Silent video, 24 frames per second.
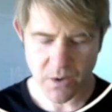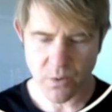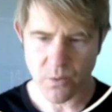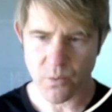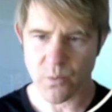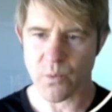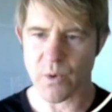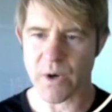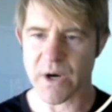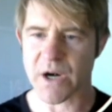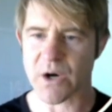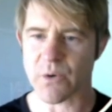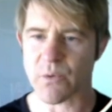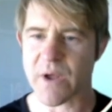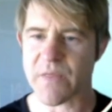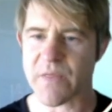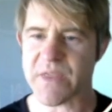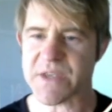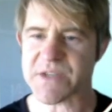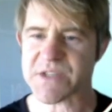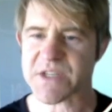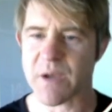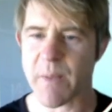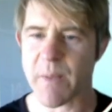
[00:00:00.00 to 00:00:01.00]
We're going to run
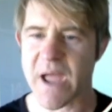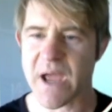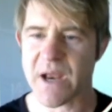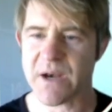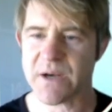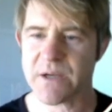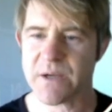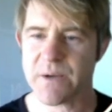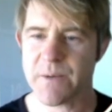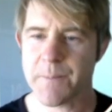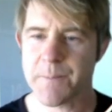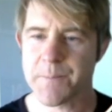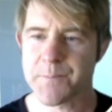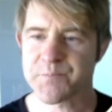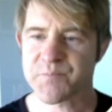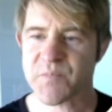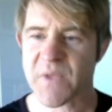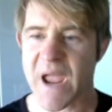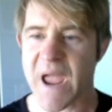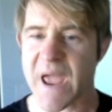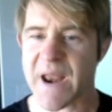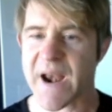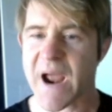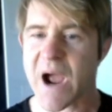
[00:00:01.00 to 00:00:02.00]
this command.
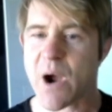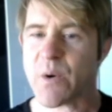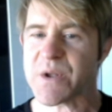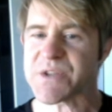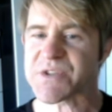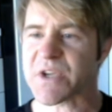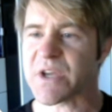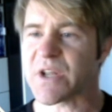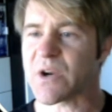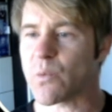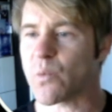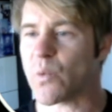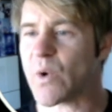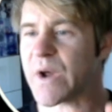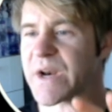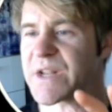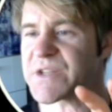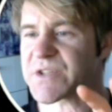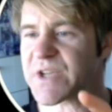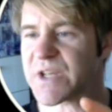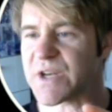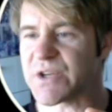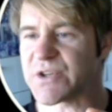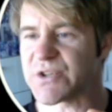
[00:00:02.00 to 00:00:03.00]
And now what it's
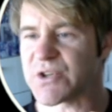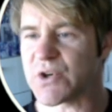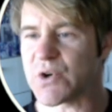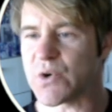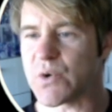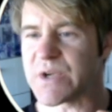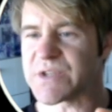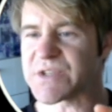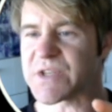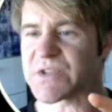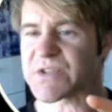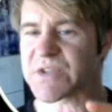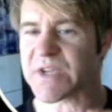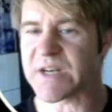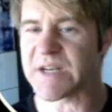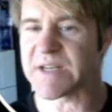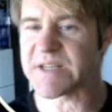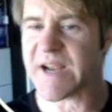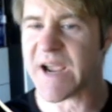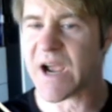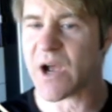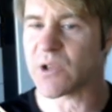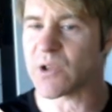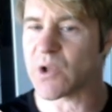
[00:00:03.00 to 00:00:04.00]
going to do is it's going to
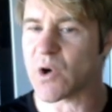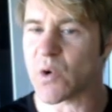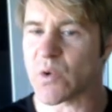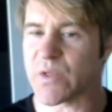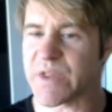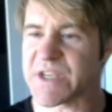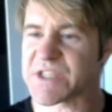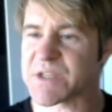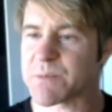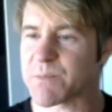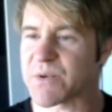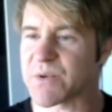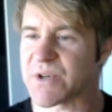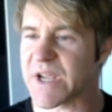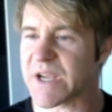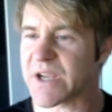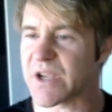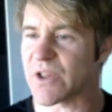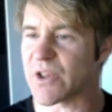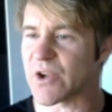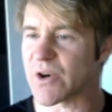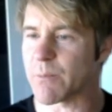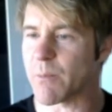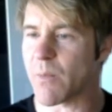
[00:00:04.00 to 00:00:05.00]
download this
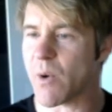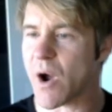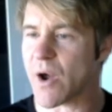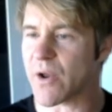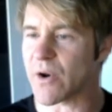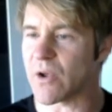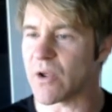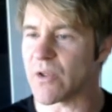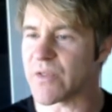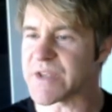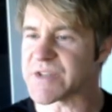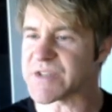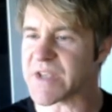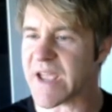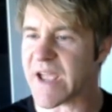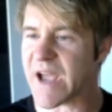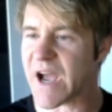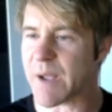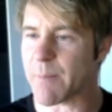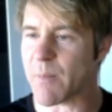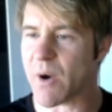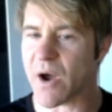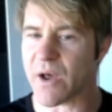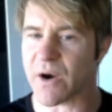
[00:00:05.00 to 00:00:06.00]
particular model, this
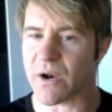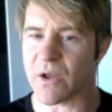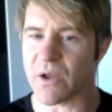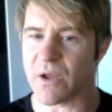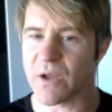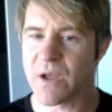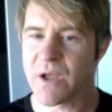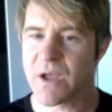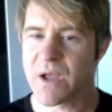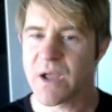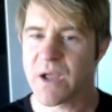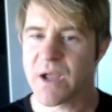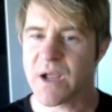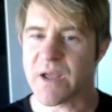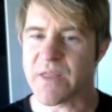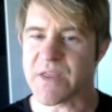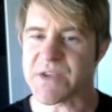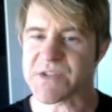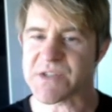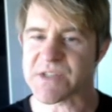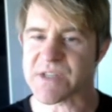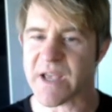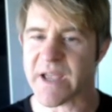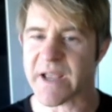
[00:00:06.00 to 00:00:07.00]
AI model. This
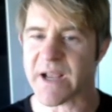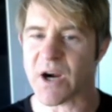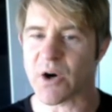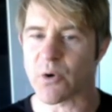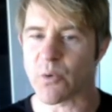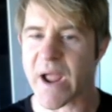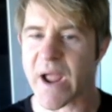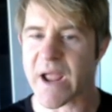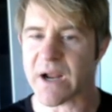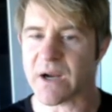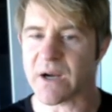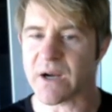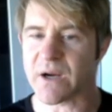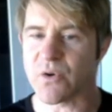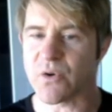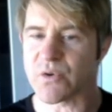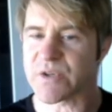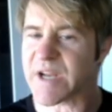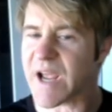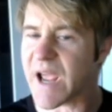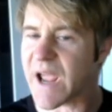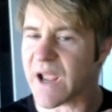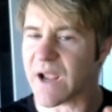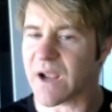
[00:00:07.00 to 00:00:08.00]
is like
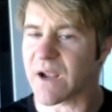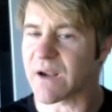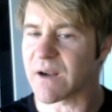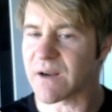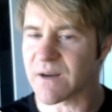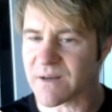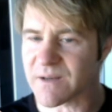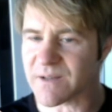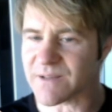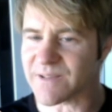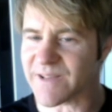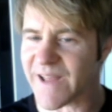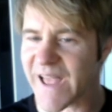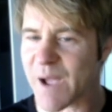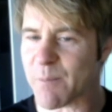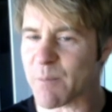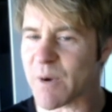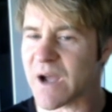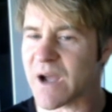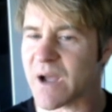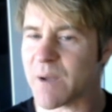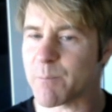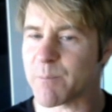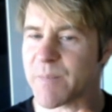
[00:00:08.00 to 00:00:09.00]
orangutan
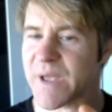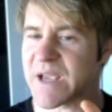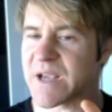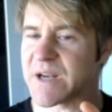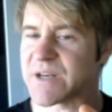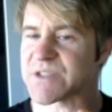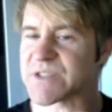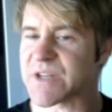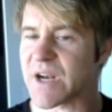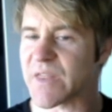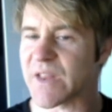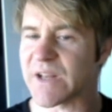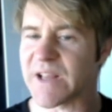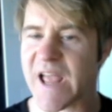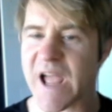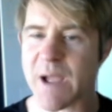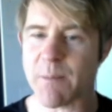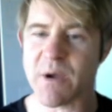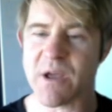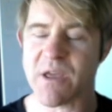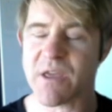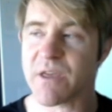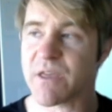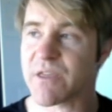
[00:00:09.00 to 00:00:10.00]
llama based on the
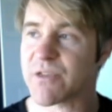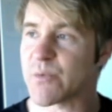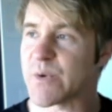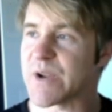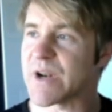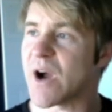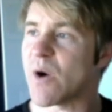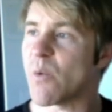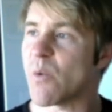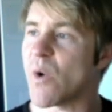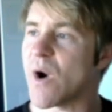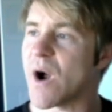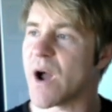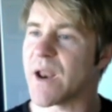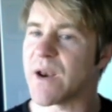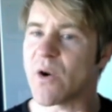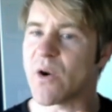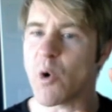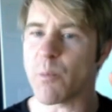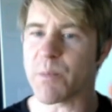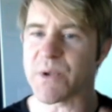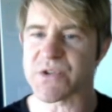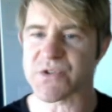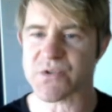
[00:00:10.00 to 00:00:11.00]
Llama 3.1
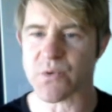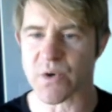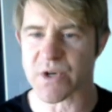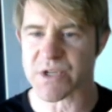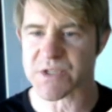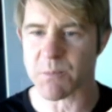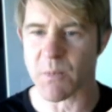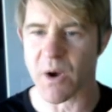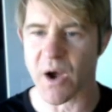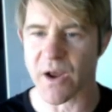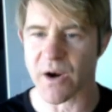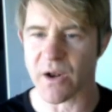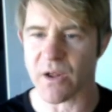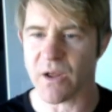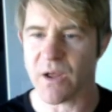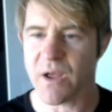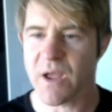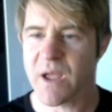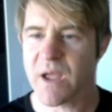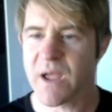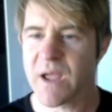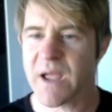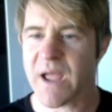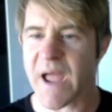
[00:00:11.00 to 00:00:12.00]
open source model.
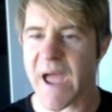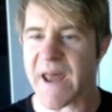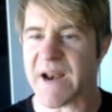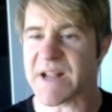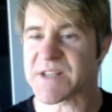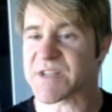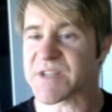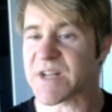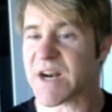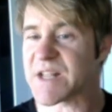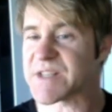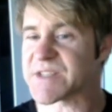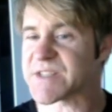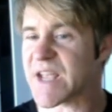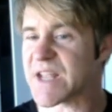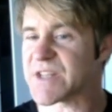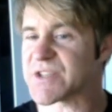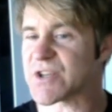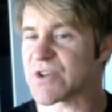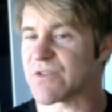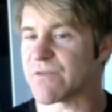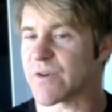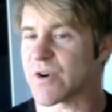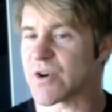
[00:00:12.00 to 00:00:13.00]
and it's an
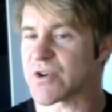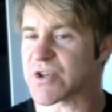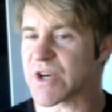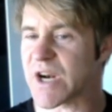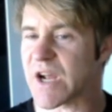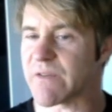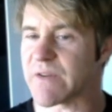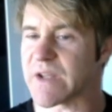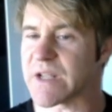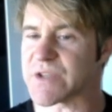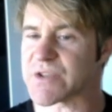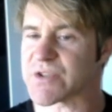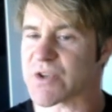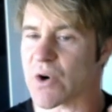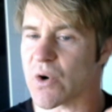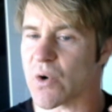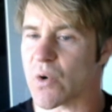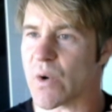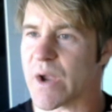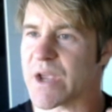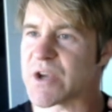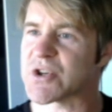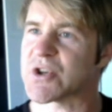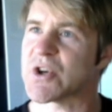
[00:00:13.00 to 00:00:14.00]
uncensored version of it. So
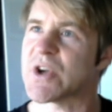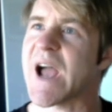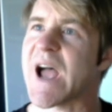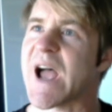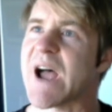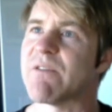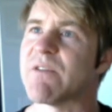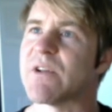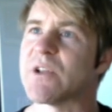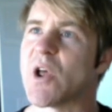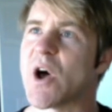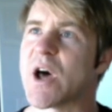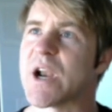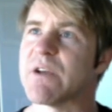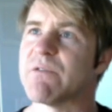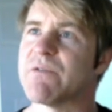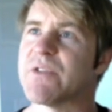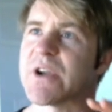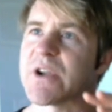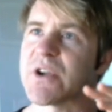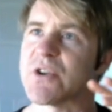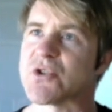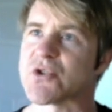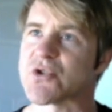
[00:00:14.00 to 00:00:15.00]
it should have a lot of
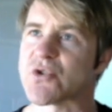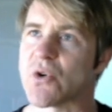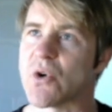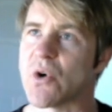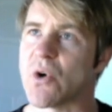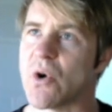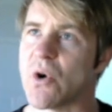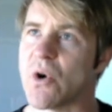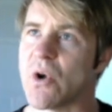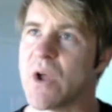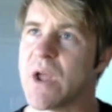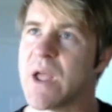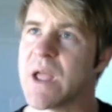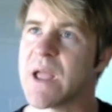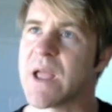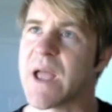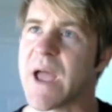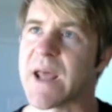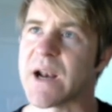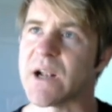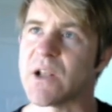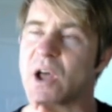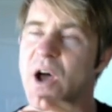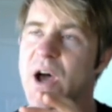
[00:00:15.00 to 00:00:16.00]
the control
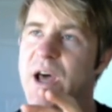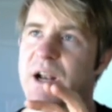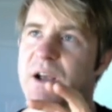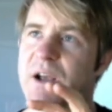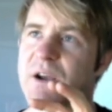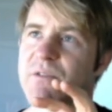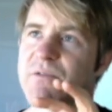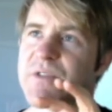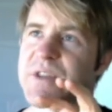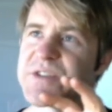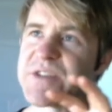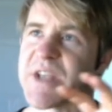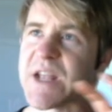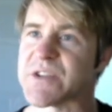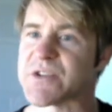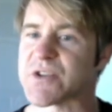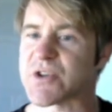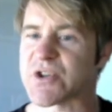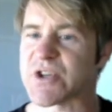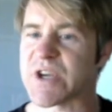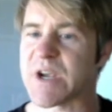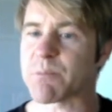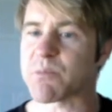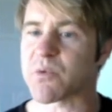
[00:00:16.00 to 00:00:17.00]
and a lot of the
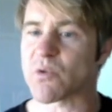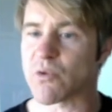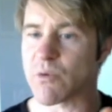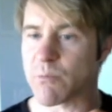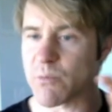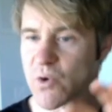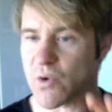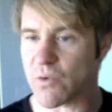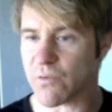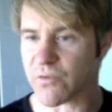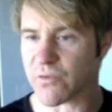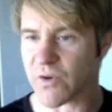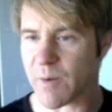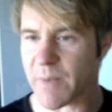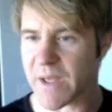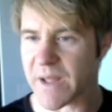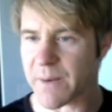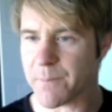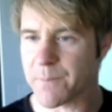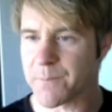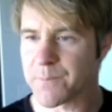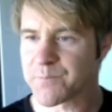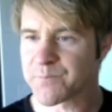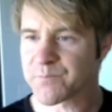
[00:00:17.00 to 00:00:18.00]
censorship removed from it.
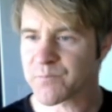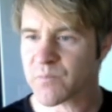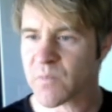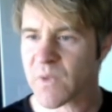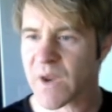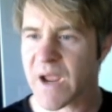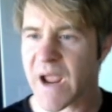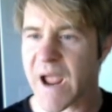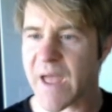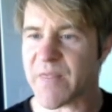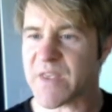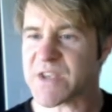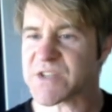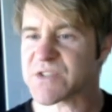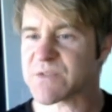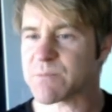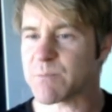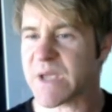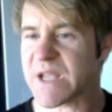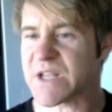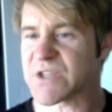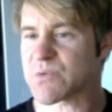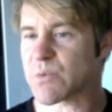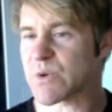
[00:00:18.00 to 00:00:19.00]
And this
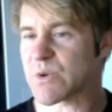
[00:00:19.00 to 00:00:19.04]
means we're